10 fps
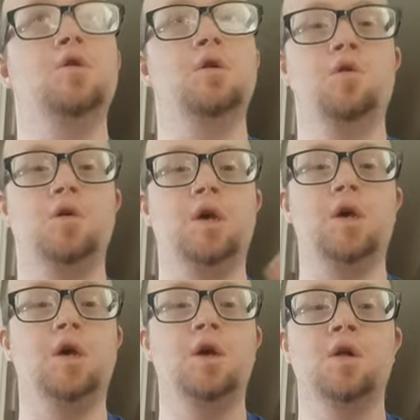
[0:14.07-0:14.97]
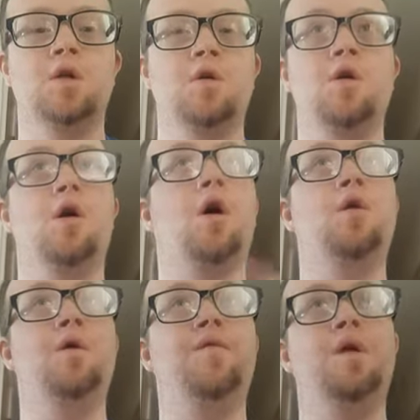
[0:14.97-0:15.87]
You will see all
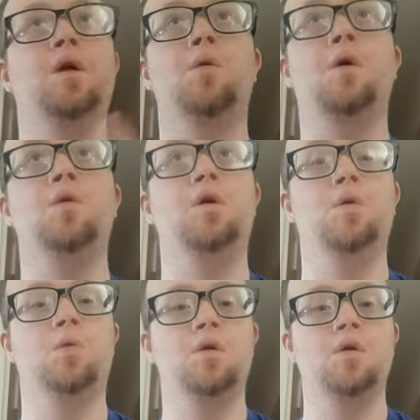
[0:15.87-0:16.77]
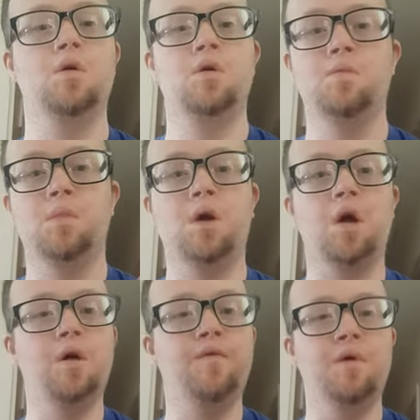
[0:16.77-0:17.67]
new videos I do
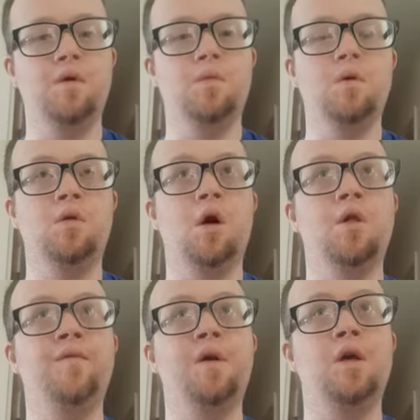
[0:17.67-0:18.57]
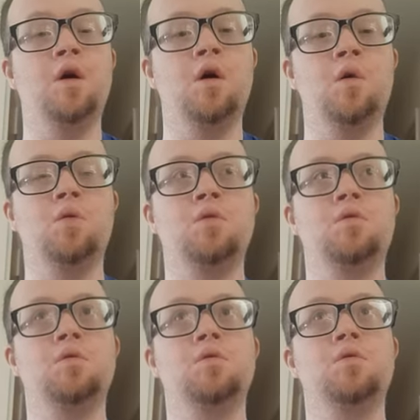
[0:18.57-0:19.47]
Mandala Mandala video,
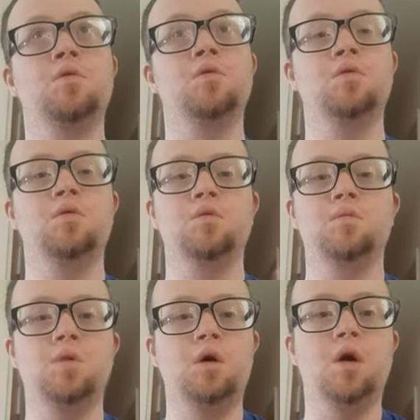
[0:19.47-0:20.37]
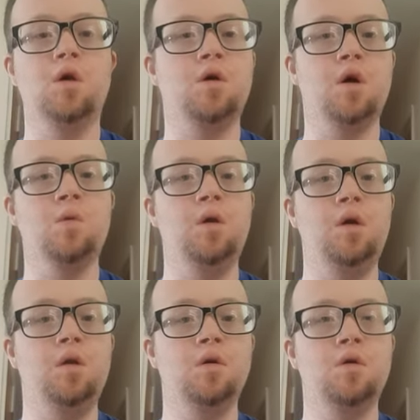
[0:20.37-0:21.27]
Mandala
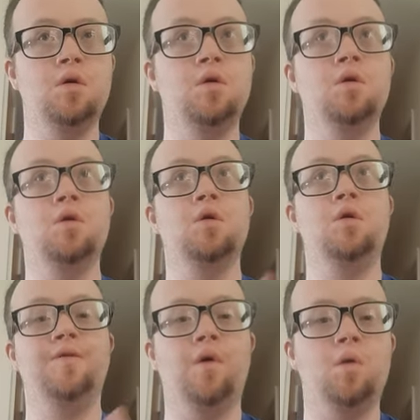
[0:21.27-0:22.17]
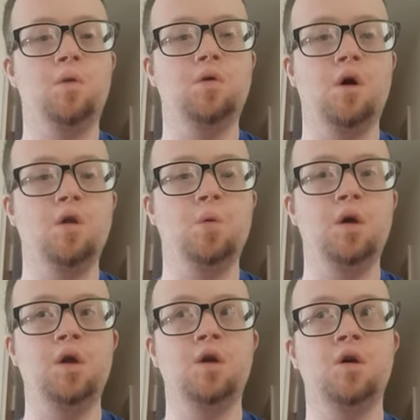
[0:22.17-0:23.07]
coloring, devotional
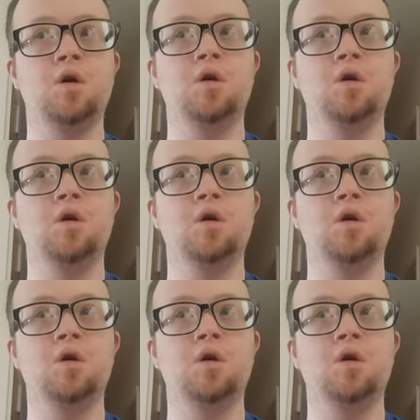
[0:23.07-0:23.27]
coloring,